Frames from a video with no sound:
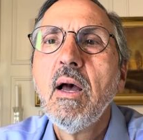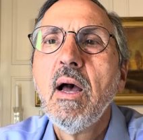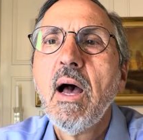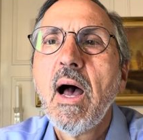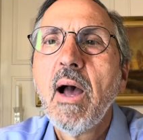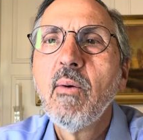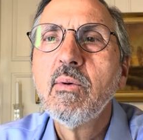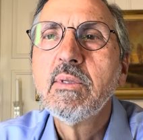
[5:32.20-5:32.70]

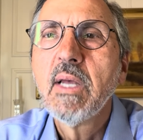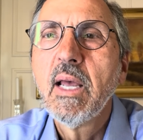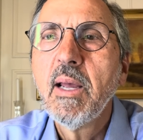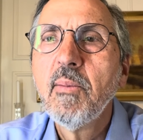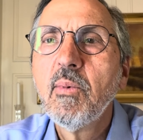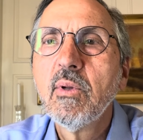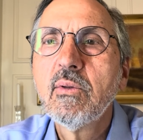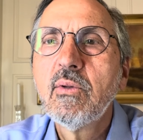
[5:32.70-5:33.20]
I was
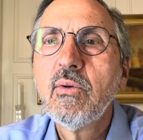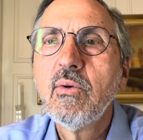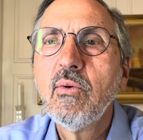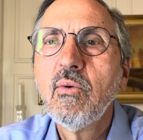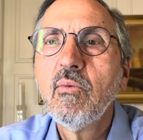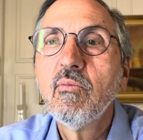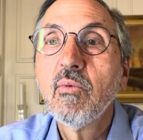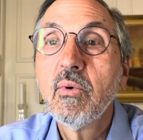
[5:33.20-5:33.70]
able
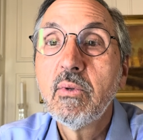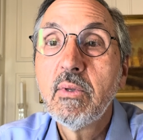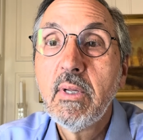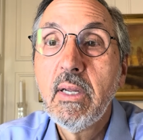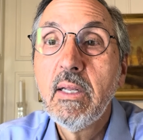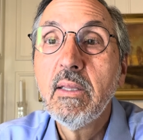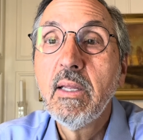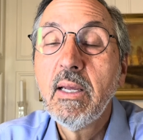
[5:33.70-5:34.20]
to
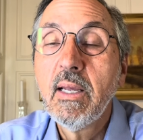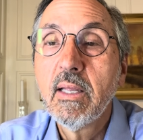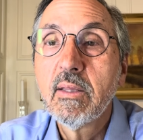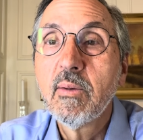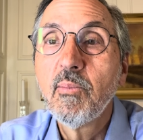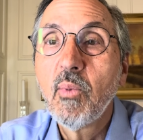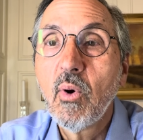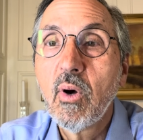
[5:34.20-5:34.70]
routinely hit
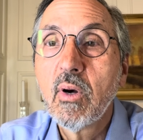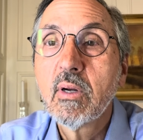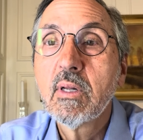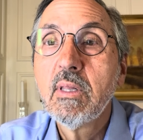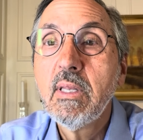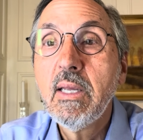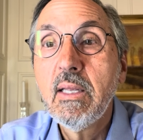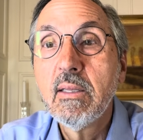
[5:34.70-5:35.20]
the ball
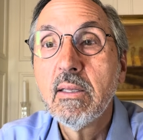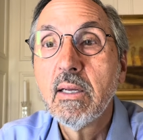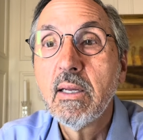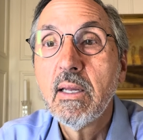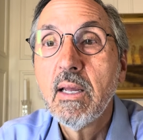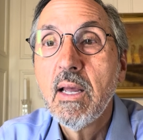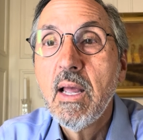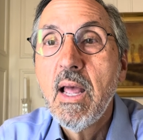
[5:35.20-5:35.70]
cleanly.
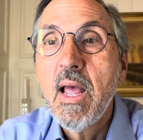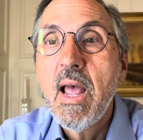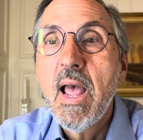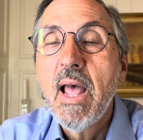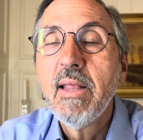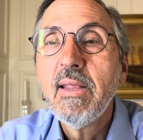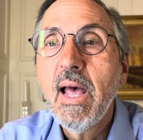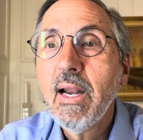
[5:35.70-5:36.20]

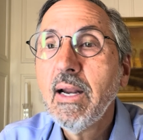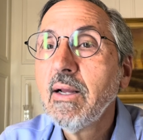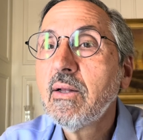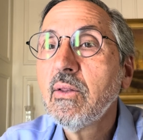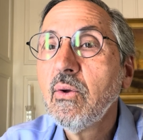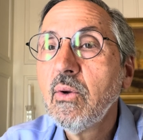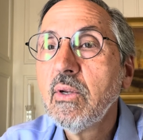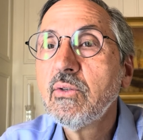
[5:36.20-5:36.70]
And that
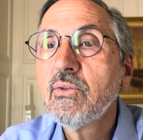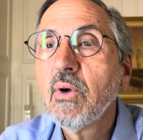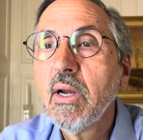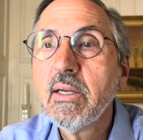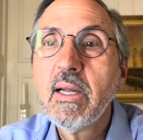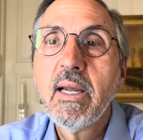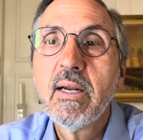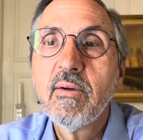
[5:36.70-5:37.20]
included
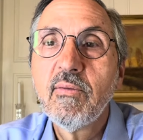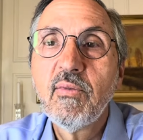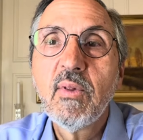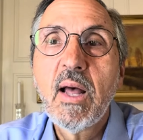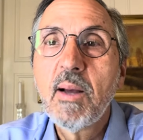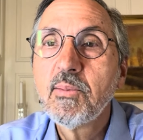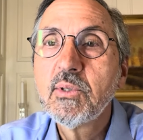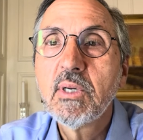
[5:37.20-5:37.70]
trying to hit a
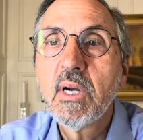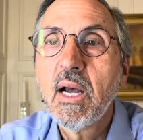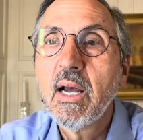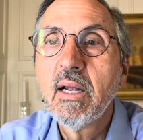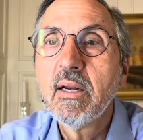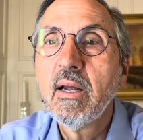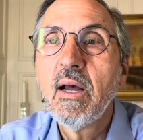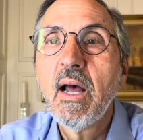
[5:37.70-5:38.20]
flop
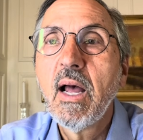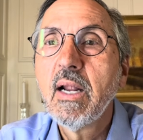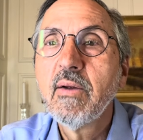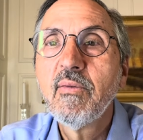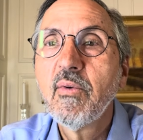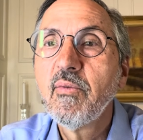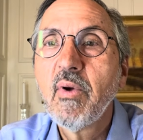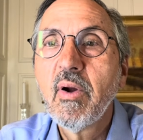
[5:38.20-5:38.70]
shot out
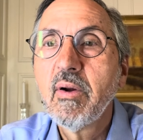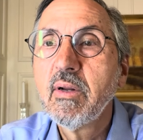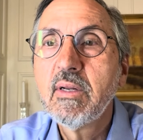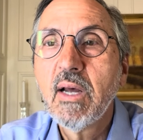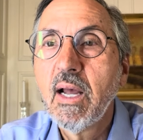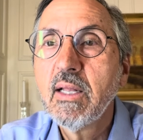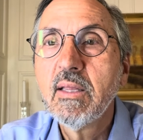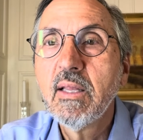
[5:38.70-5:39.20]
of a very
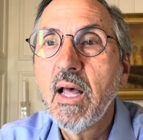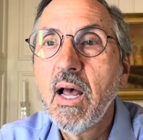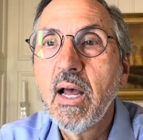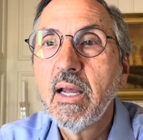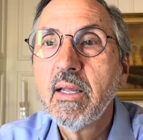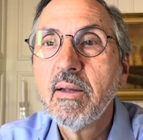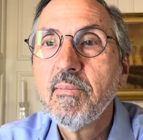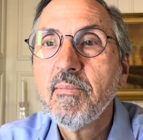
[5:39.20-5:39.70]
tight
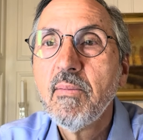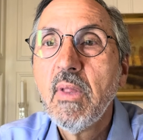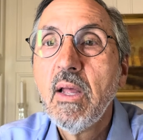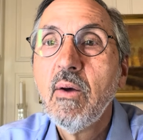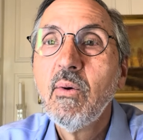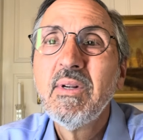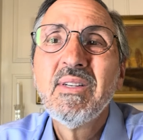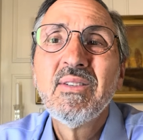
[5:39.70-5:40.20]
lie,
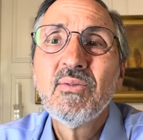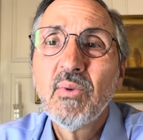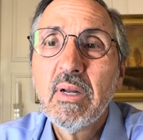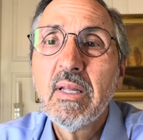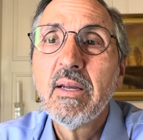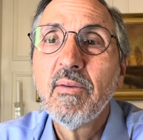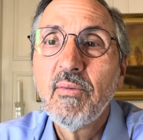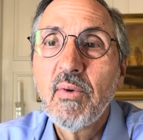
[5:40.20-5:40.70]
which is
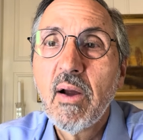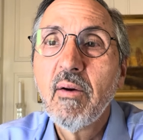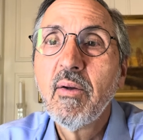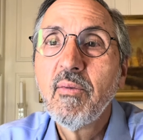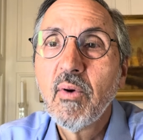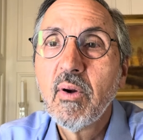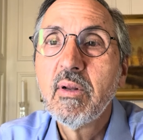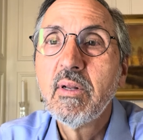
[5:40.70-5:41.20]
really a very,
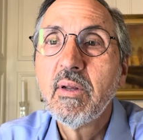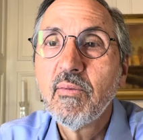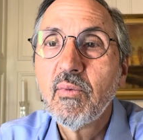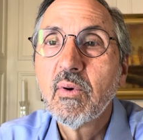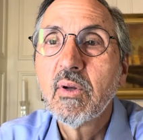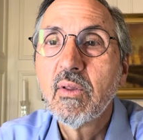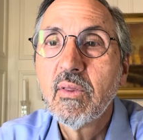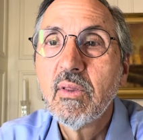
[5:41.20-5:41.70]
very
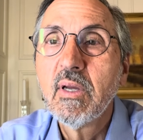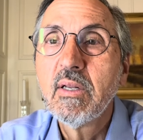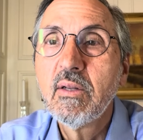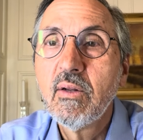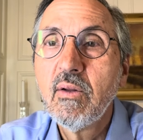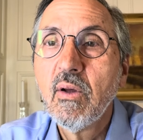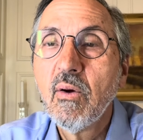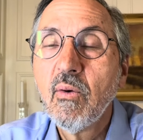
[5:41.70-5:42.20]
difficult thing to
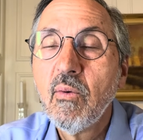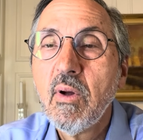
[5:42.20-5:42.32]
do.